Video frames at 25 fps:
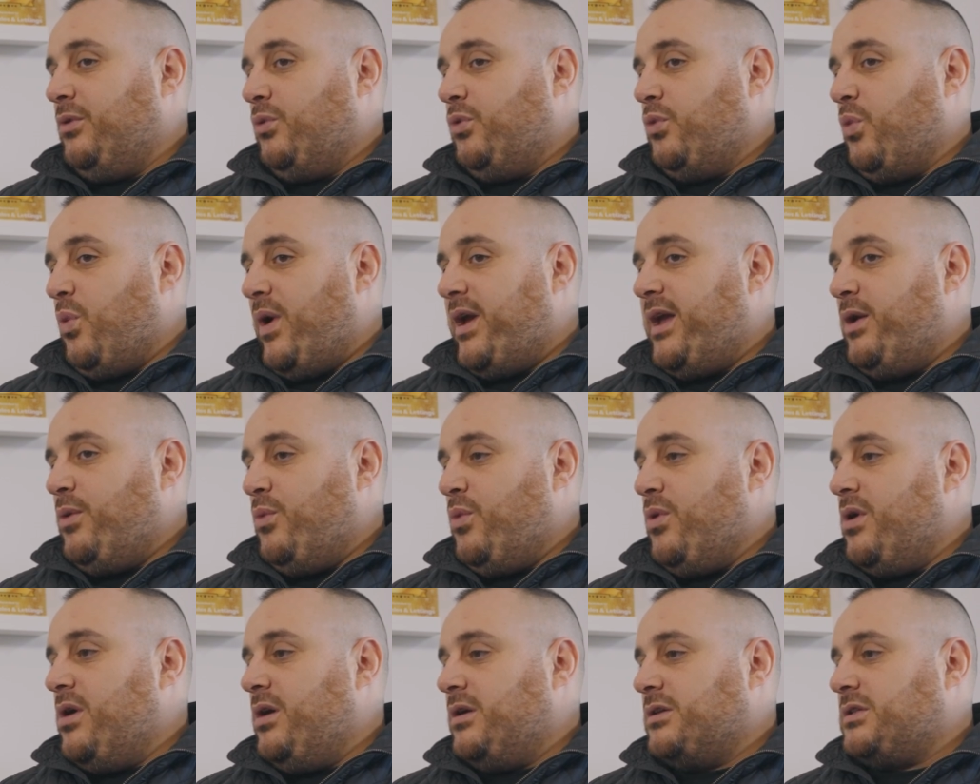the way it
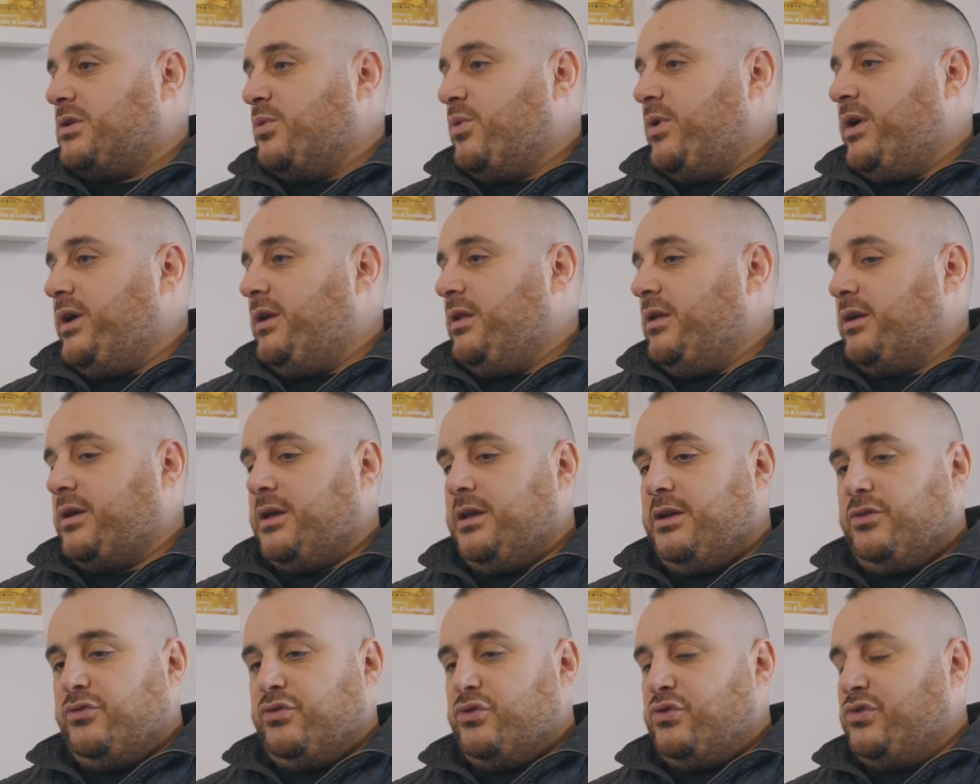works, the way
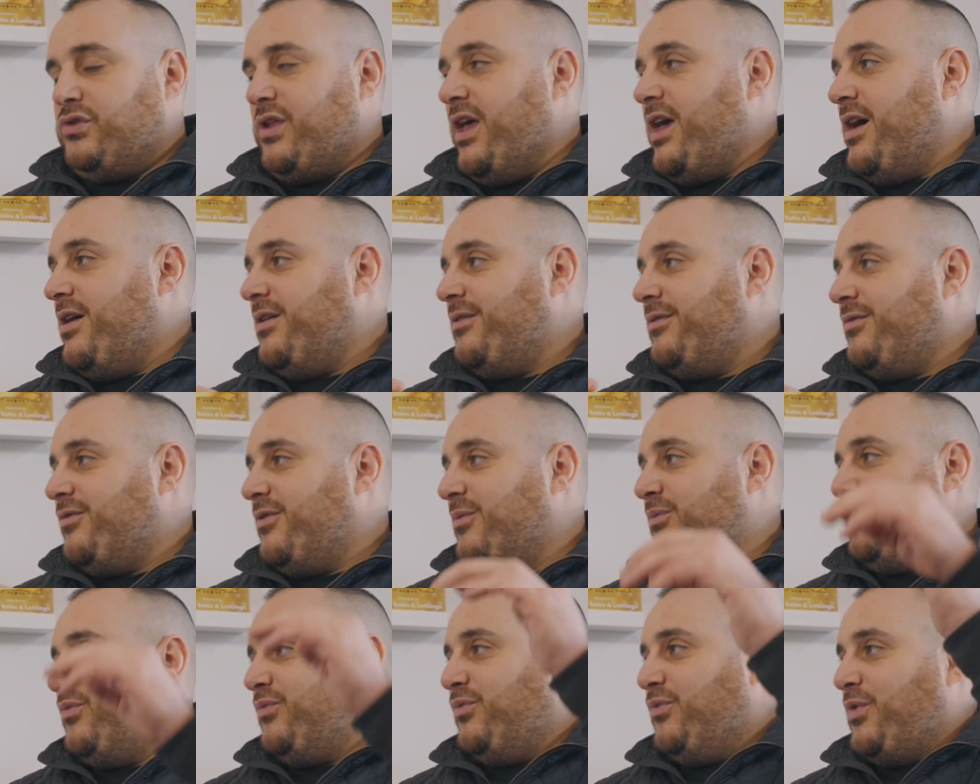it trickles down
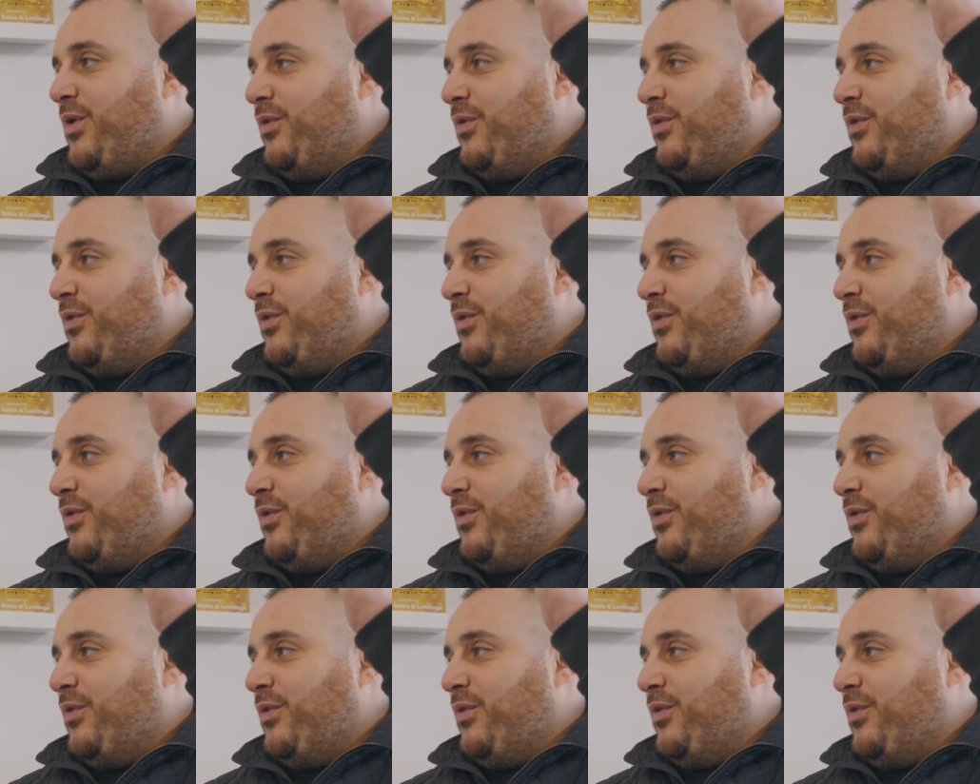from